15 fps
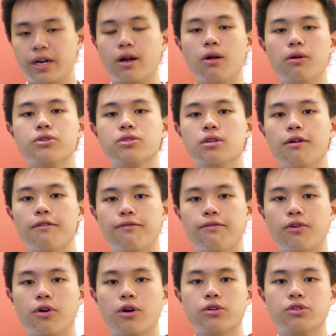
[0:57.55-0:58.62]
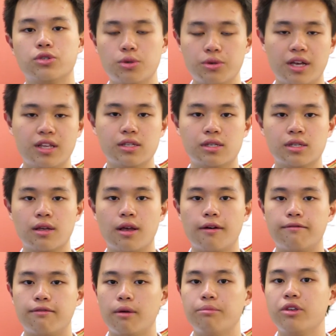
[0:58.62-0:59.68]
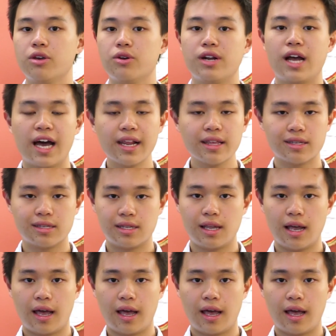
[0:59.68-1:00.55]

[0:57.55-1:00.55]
but also for students from the United